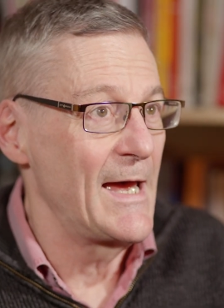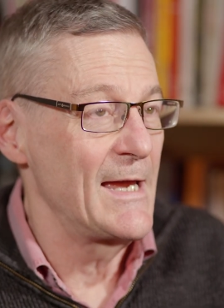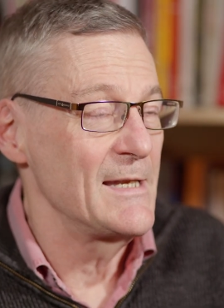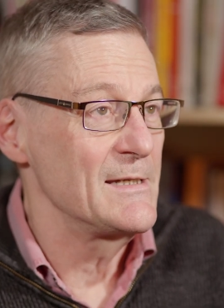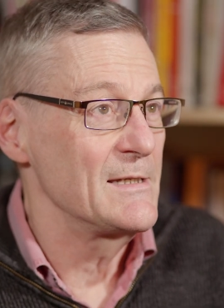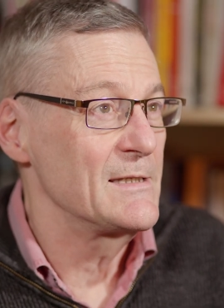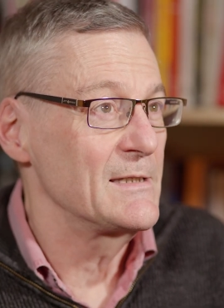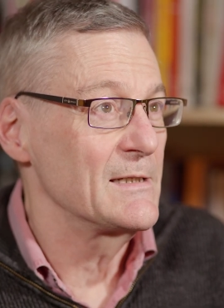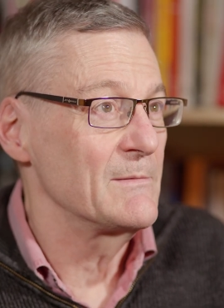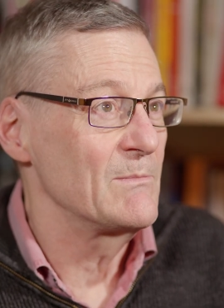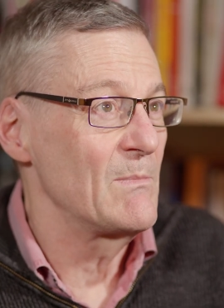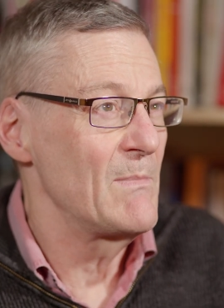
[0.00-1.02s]
and
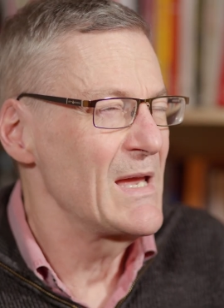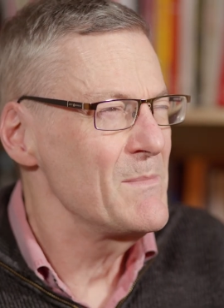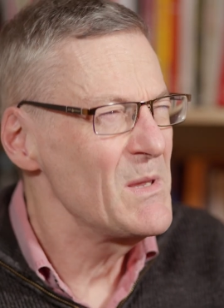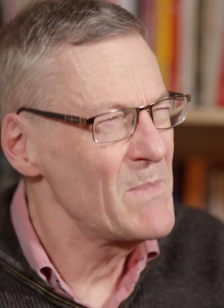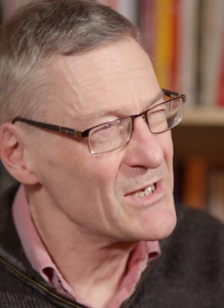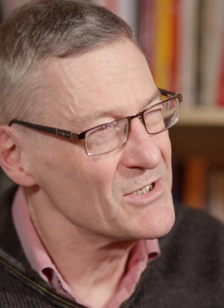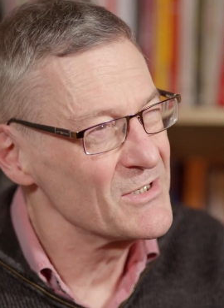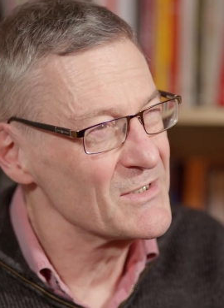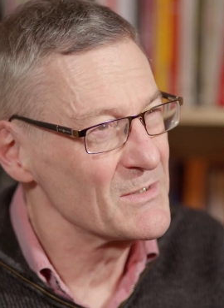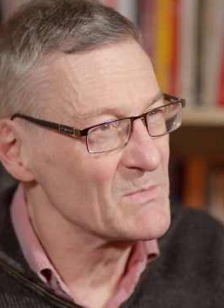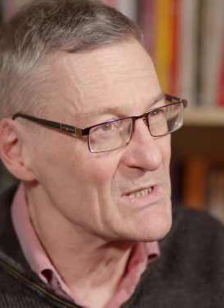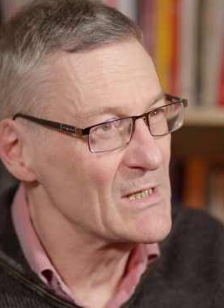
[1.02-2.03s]
maybe
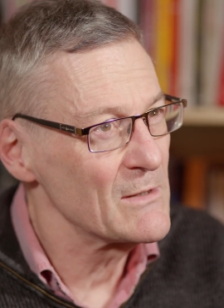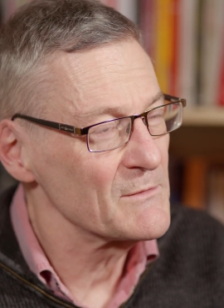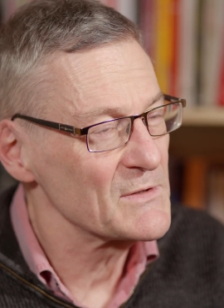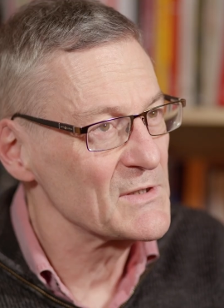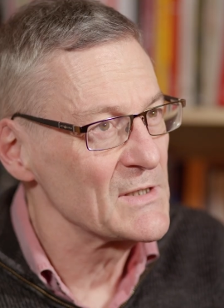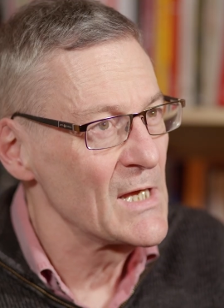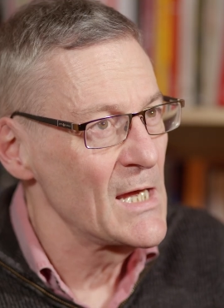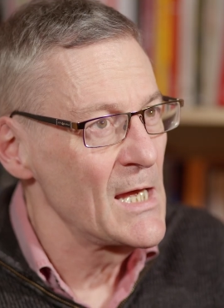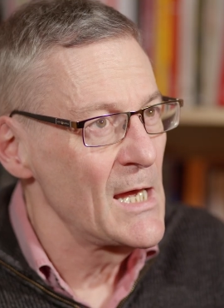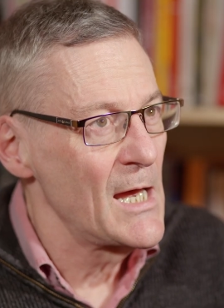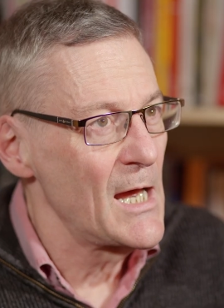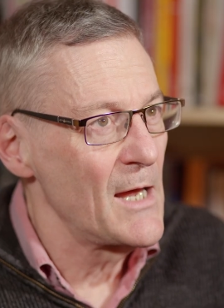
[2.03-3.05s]
patients themselves,
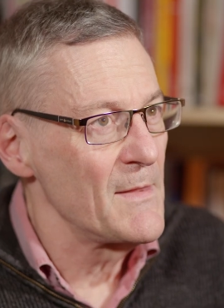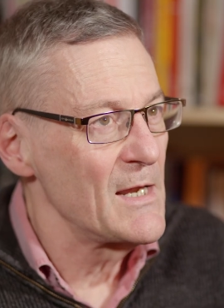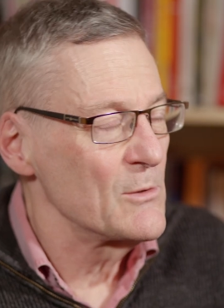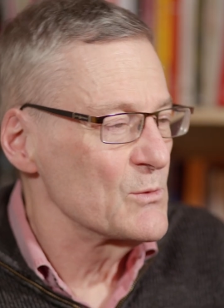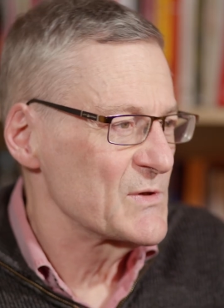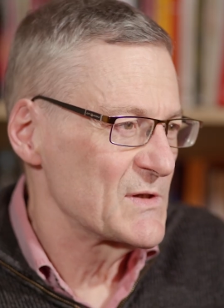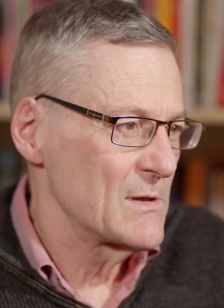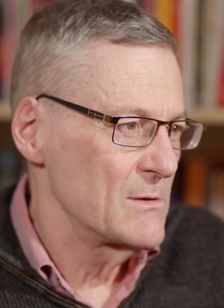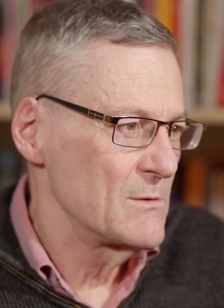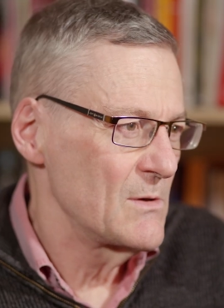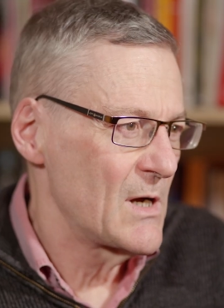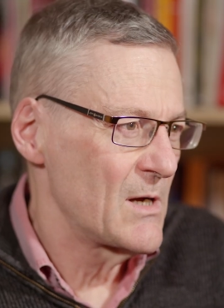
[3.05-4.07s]
and then
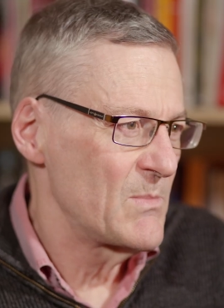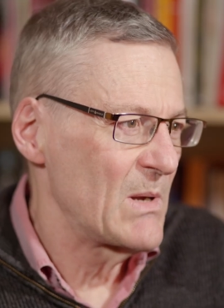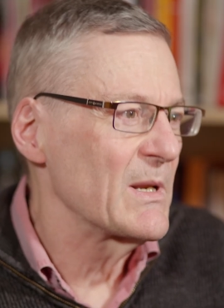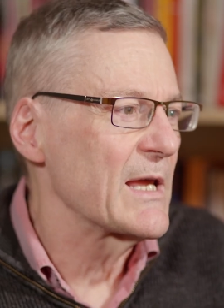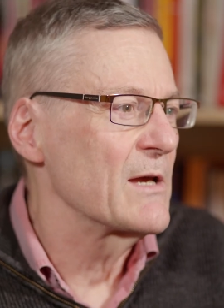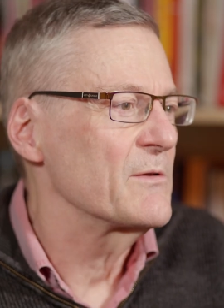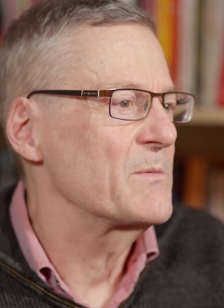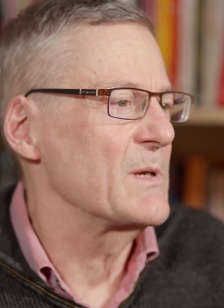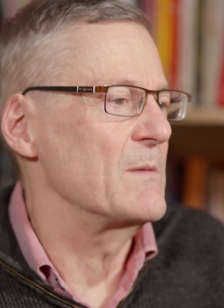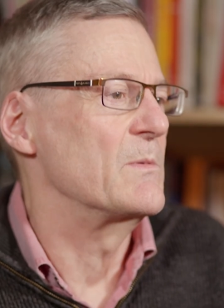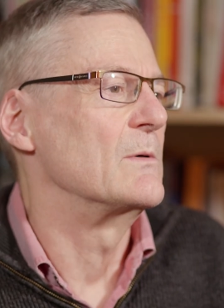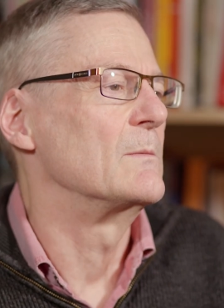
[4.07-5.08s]
also public health
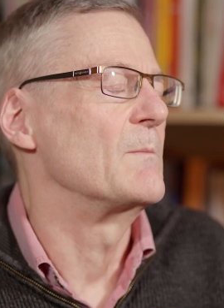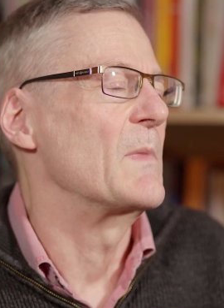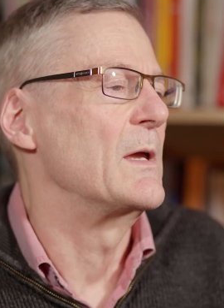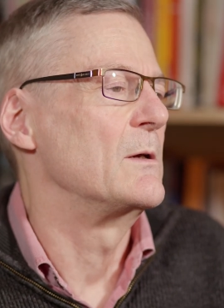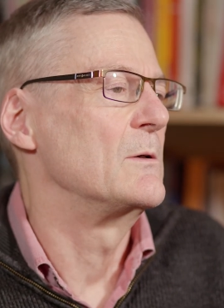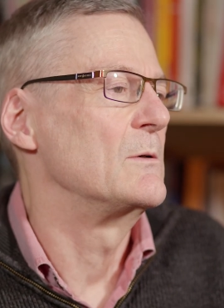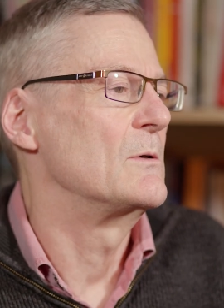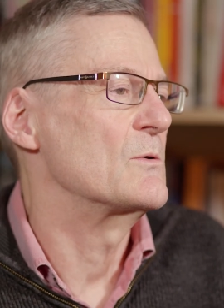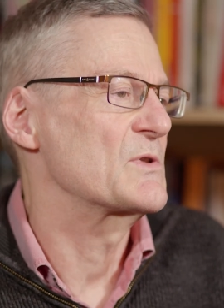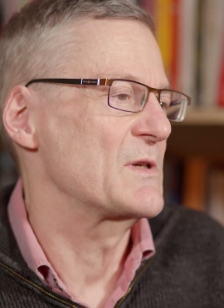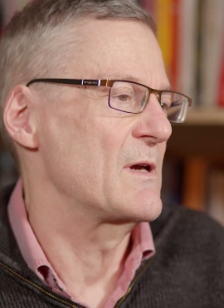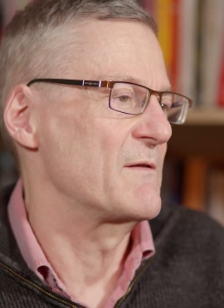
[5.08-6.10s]
people who
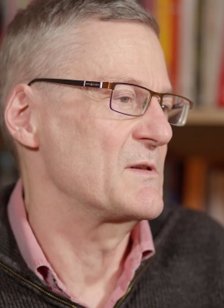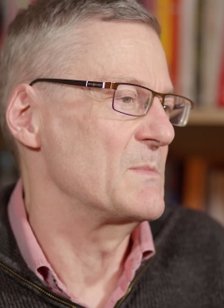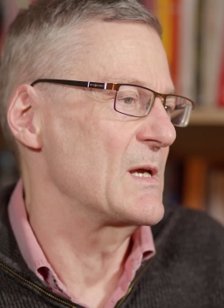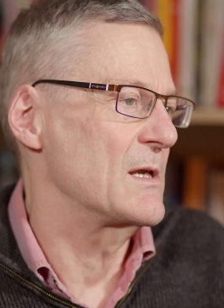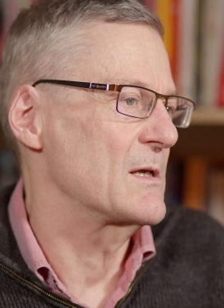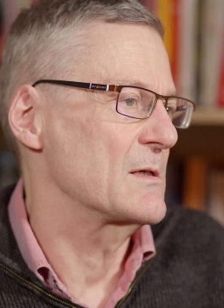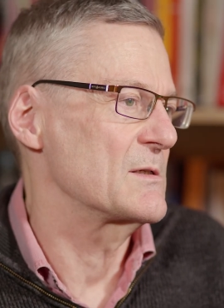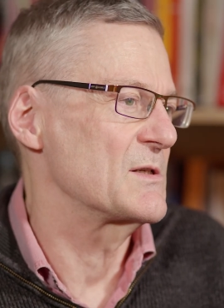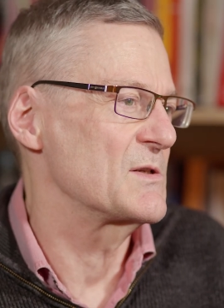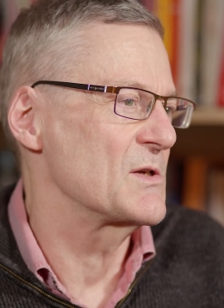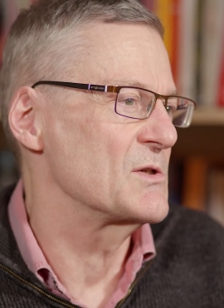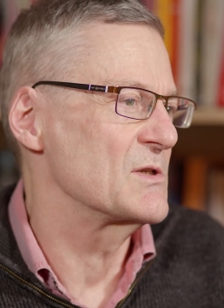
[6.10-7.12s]
also have to make
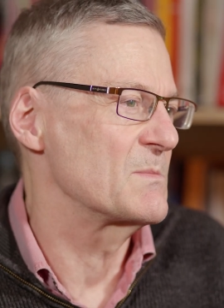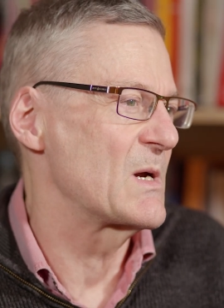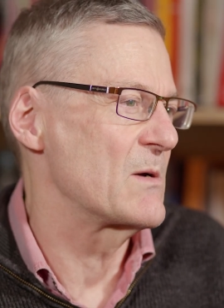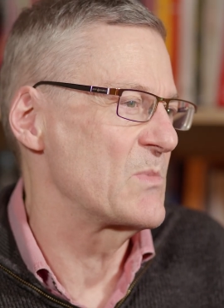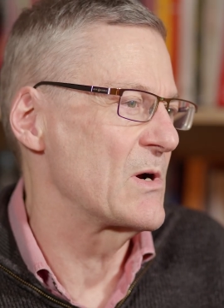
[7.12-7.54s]
decisions about